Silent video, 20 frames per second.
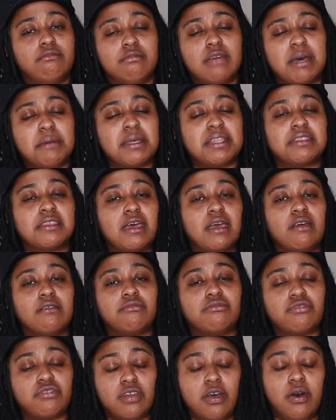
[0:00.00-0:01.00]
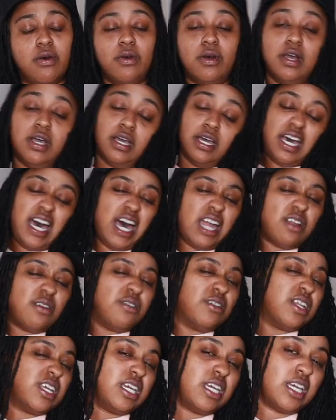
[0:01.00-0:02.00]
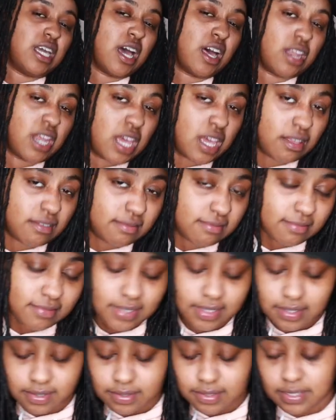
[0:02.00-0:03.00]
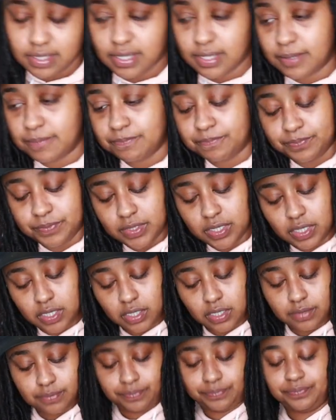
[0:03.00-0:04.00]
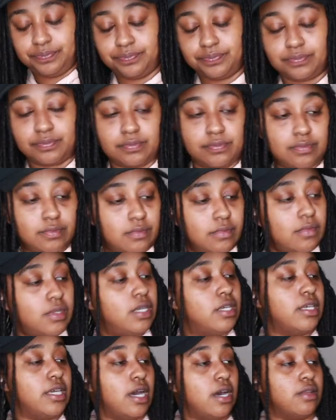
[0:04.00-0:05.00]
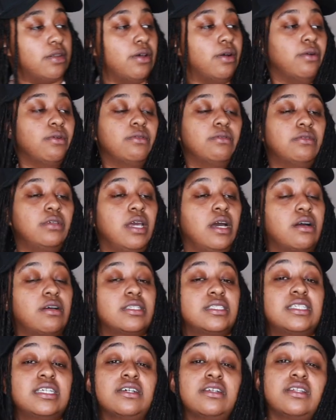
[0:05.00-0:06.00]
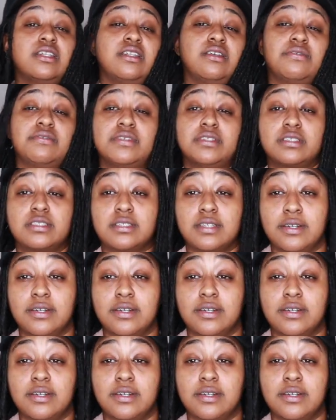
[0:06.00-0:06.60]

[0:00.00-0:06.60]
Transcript: How about that? So I don't want to give y'all that. You know what I'm saying? Um, y'all know, y'all can tell the difference.